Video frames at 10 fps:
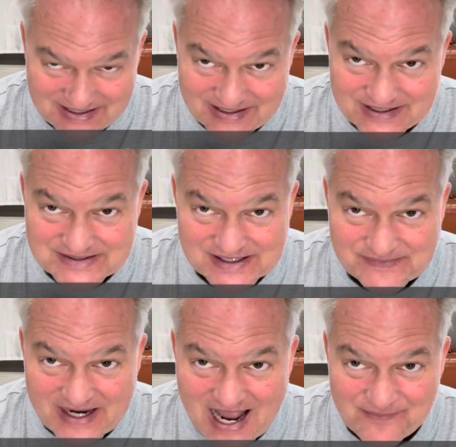It's going to
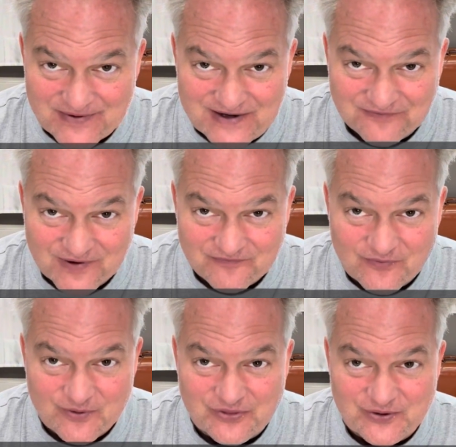be happening from
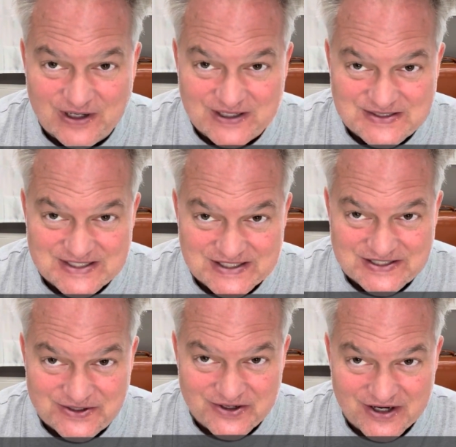4:30 to
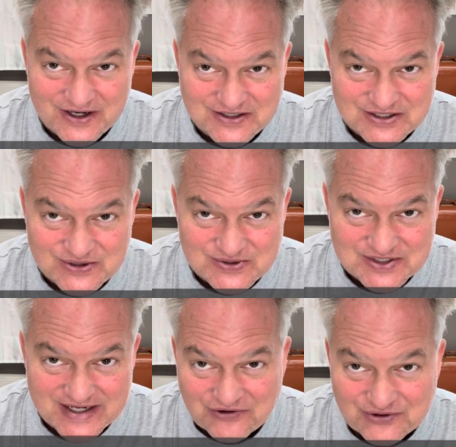6:30 on
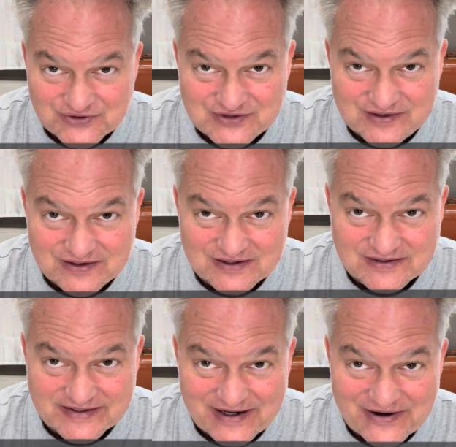Tuesday. You'll see that the
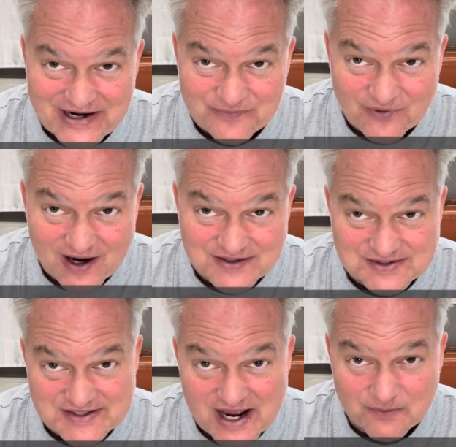entire enterprise
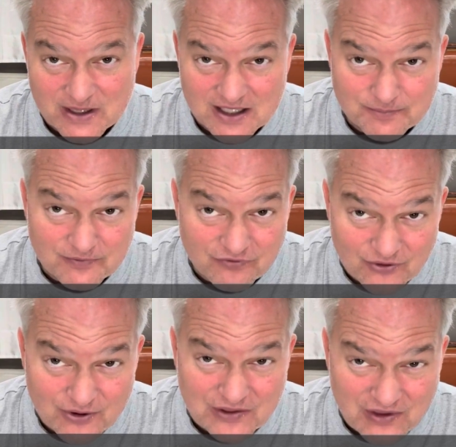is now made up of
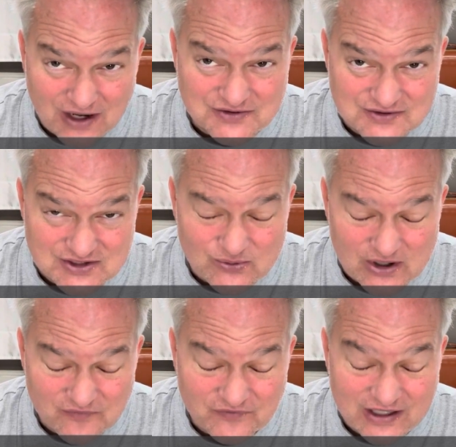30,000
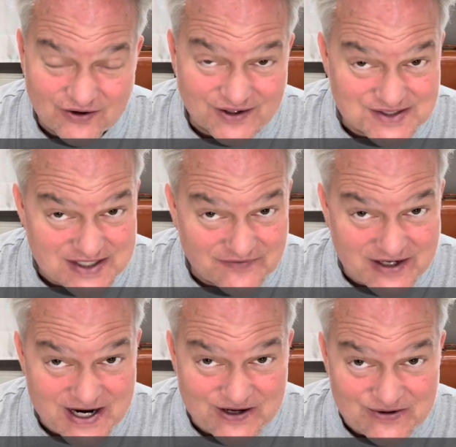square feet on 7
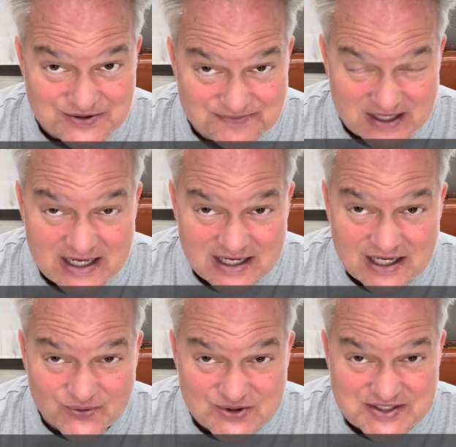acres.
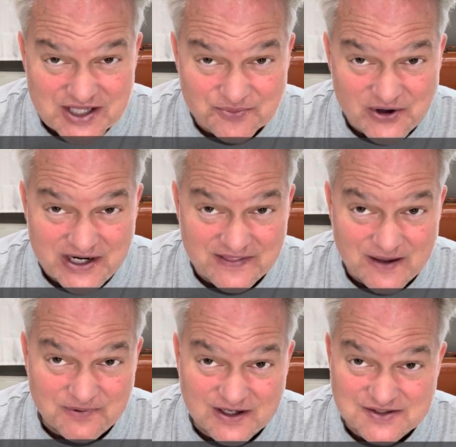We're celebrating
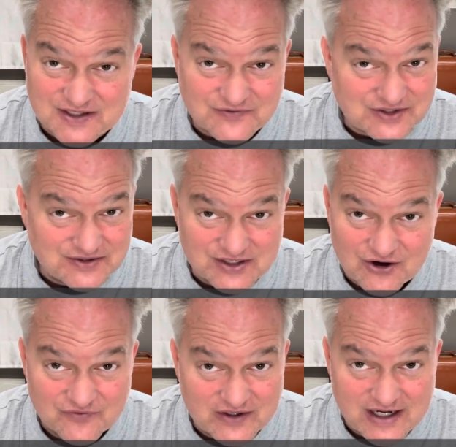that because ever since
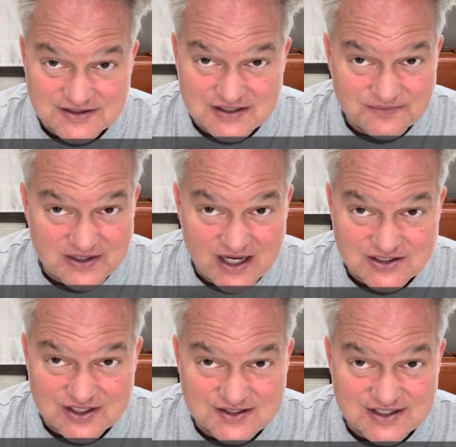COVID,
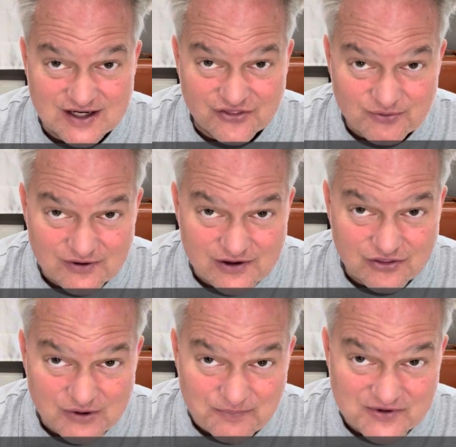NCBH has seen a
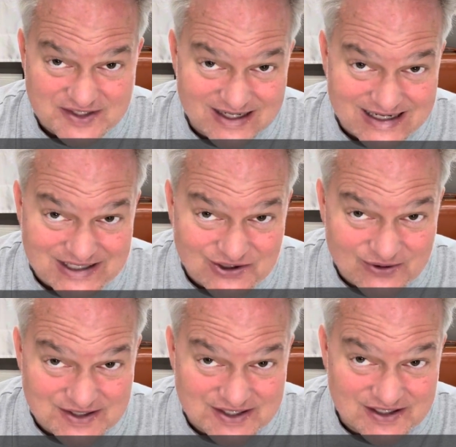33%
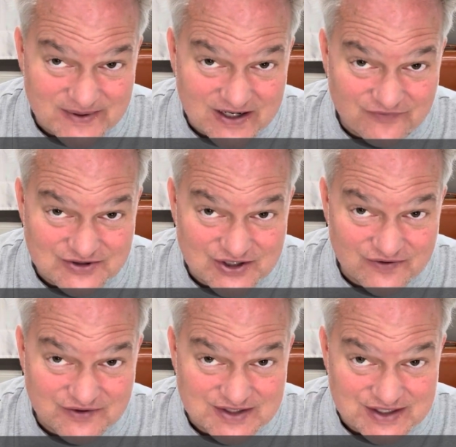increase in demand for
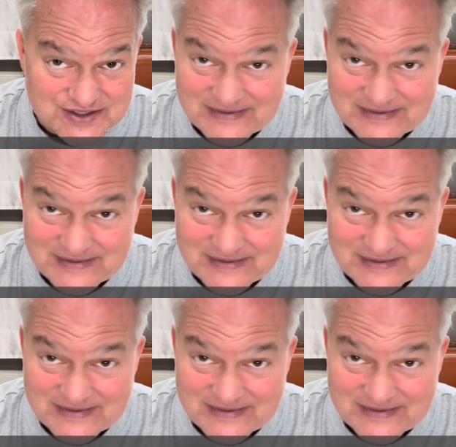services.